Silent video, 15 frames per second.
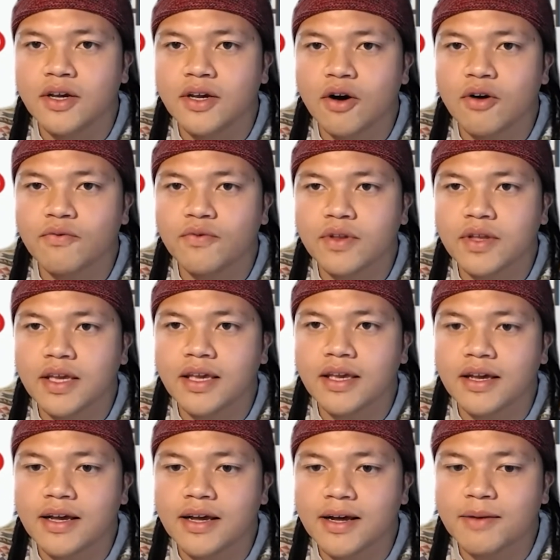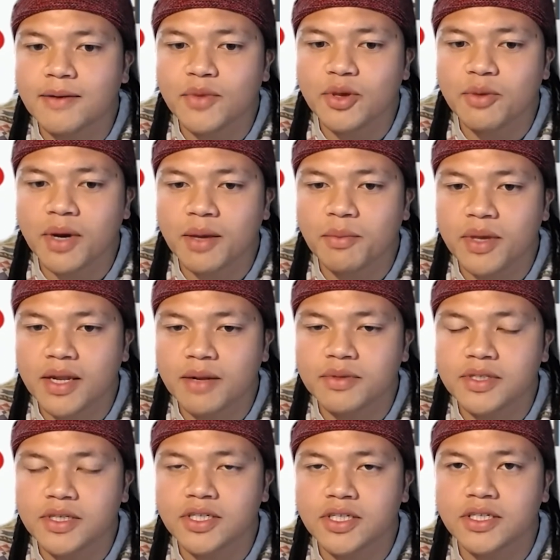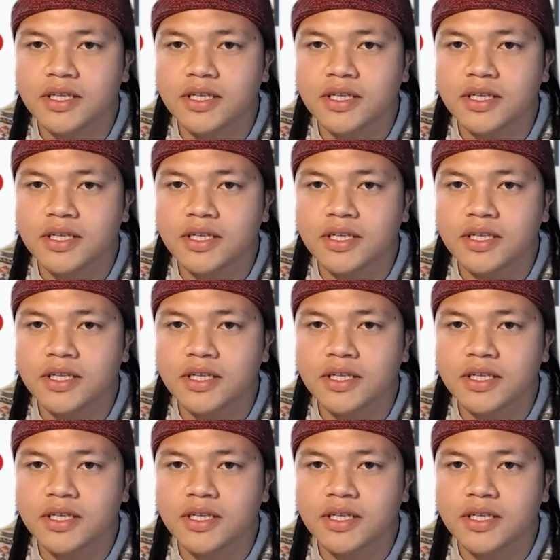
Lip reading: hopefully you might be in a position